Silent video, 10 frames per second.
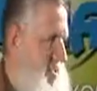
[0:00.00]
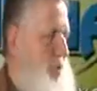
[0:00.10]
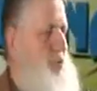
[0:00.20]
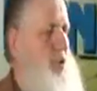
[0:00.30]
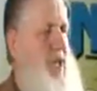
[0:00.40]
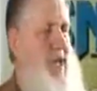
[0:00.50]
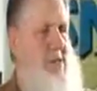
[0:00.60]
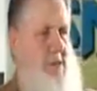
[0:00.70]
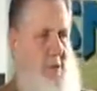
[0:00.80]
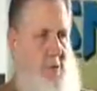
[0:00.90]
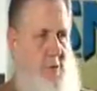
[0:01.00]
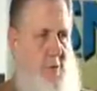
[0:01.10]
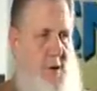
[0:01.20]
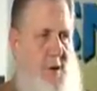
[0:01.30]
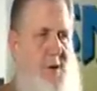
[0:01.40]
So let us look through
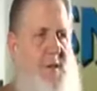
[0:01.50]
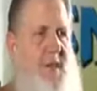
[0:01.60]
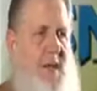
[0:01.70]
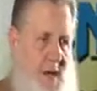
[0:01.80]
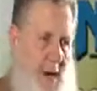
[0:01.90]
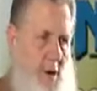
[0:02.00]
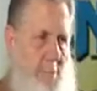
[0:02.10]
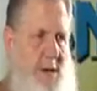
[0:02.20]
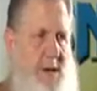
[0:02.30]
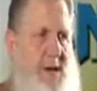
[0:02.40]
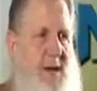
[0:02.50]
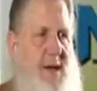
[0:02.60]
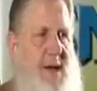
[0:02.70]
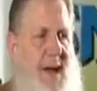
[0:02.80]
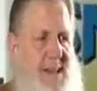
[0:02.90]
there in Arabic
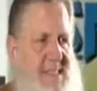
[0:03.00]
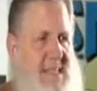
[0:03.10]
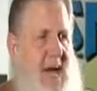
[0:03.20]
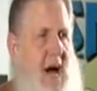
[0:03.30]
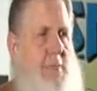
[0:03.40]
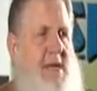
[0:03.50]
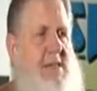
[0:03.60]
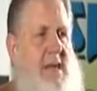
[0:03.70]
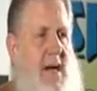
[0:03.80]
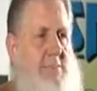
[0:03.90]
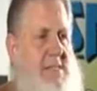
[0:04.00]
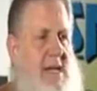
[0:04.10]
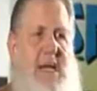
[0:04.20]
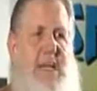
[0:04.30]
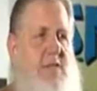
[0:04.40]
and see how many times
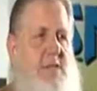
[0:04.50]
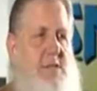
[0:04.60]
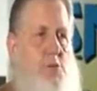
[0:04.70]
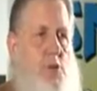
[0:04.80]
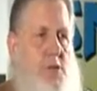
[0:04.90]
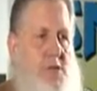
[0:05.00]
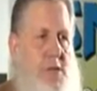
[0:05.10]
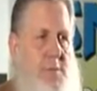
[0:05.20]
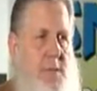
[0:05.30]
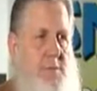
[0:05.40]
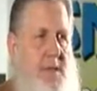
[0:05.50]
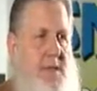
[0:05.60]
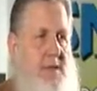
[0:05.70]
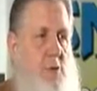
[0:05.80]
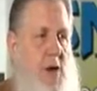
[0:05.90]
any of these words come up, and the
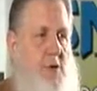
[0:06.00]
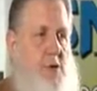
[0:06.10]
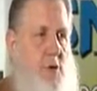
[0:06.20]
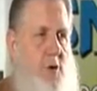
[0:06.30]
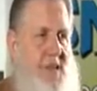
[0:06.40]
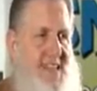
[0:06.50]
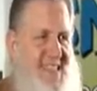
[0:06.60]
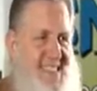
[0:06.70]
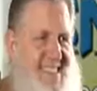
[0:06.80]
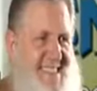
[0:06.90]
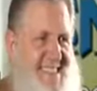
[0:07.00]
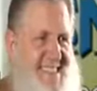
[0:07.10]
grand total is